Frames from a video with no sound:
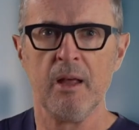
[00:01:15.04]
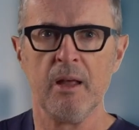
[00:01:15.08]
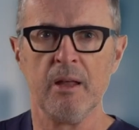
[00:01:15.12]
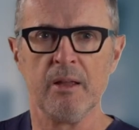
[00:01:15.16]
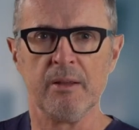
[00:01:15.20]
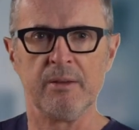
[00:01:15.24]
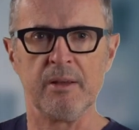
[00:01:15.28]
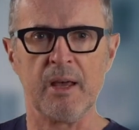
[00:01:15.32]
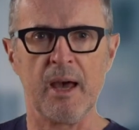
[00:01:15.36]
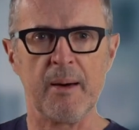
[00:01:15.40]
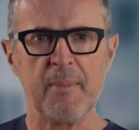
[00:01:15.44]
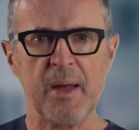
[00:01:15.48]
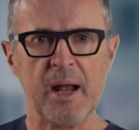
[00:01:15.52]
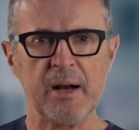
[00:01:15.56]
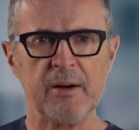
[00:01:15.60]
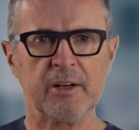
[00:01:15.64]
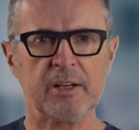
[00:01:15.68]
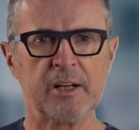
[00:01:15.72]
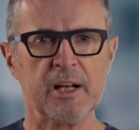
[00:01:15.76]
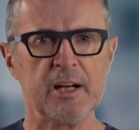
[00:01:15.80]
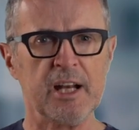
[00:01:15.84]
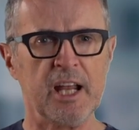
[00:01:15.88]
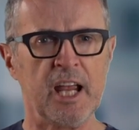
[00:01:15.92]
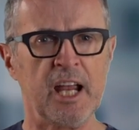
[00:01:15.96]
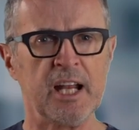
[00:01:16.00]
The
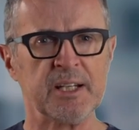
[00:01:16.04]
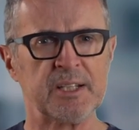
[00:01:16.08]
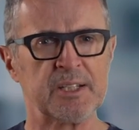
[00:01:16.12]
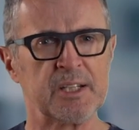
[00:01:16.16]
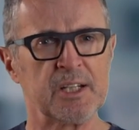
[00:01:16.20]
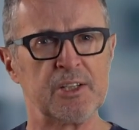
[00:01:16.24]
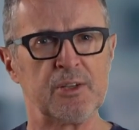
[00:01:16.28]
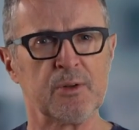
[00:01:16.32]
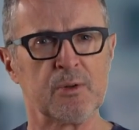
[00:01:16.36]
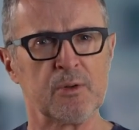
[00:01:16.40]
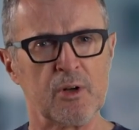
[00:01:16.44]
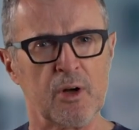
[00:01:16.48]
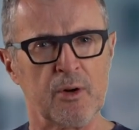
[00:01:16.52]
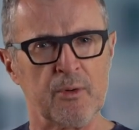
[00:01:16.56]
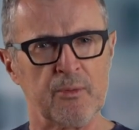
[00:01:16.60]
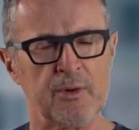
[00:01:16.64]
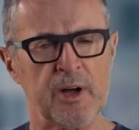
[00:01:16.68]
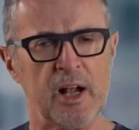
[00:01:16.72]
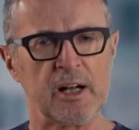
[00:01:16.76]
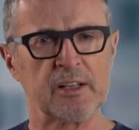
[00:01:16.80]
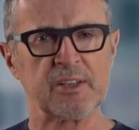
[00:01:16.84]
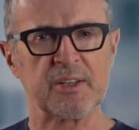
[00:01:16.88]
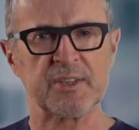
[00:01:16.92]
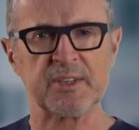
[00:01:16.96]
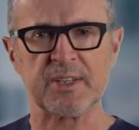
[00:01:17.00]
American Institute of
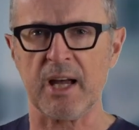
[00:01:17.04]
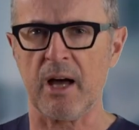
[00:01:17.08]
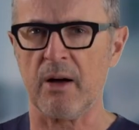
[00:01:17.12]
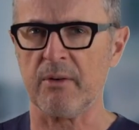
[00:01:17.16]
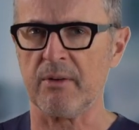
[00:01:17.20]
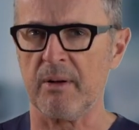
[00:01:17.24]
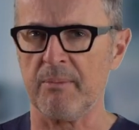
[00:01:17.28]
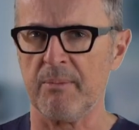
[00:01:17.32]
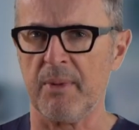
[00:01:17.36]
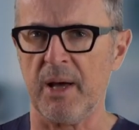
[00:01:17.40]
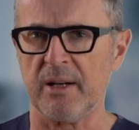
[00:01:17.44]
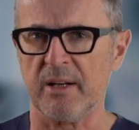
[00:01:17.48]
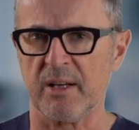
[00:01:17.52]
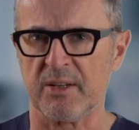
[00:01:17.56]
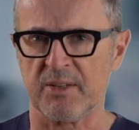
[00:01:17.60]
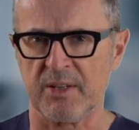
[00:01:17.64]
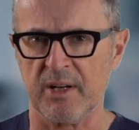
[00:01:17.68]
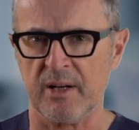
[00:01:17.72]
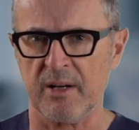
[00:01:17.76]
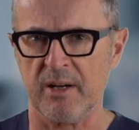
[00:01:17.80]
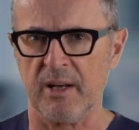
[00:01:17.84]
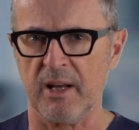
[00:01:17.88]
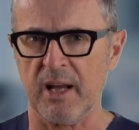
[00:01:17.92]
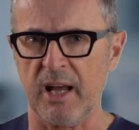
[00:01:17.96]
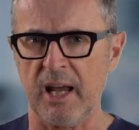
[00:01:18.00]
Ultrasound and
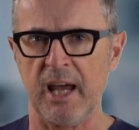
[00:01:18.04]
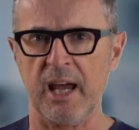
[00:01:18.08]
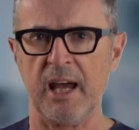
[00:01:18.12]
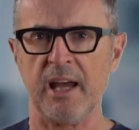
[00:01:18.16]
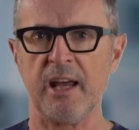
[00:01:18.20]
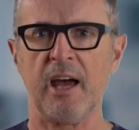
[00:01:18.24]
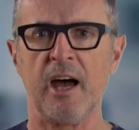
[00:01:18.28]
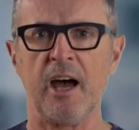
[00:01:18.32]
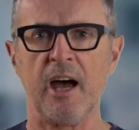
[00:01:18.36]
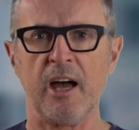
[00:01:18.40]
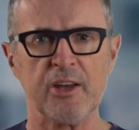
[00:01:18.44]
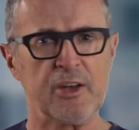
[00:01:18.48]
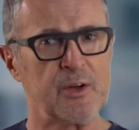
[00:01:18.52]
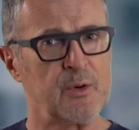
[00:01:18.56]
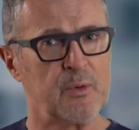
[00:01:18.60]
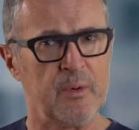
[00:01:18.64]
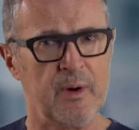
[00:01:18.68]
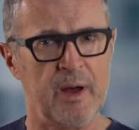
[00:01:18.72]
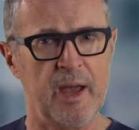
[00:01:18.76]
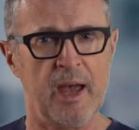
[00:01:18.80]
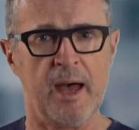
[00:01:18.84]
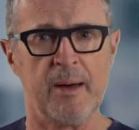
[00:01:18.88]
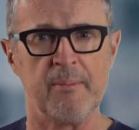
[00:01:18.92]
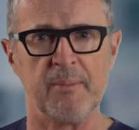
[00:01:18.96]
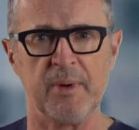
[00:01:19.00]
Medicine,
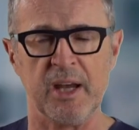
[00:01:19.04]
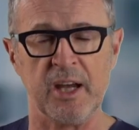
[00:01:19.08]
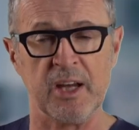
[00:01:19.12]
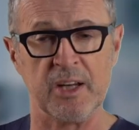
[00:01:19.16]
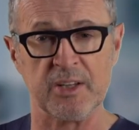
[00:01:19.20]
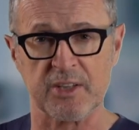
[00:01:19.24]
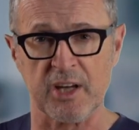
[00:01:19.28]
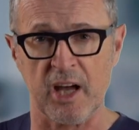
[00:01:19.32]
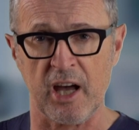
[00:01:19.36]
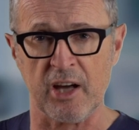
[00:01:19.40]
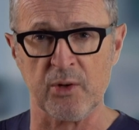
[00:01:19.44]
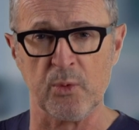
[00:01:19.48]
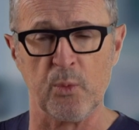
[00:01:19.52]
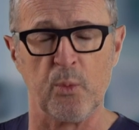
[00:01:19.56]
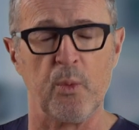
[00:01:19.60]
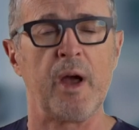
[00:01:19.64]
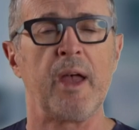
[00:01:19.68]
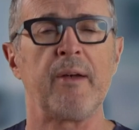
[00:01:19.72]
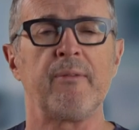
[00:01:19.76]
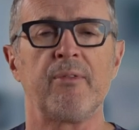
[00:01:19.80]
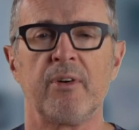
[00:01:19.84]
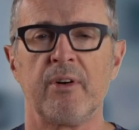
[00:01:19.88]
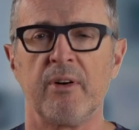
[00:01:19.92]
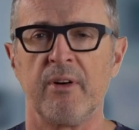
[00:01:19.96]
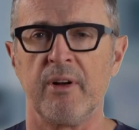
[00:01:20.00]
AIUM, is
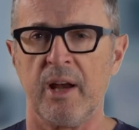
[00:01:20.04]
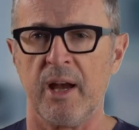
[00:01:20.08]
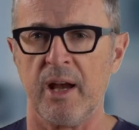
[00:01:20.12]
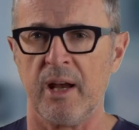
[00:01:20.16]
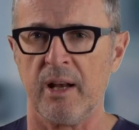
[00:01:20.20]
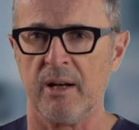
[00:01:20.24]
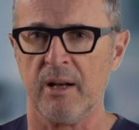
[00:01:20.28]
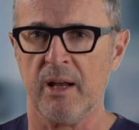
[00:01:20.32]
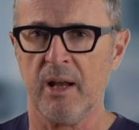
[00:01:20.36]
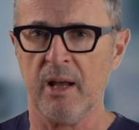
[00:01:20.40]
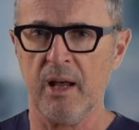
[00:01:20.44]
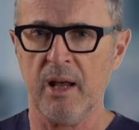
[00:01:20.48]
unwavering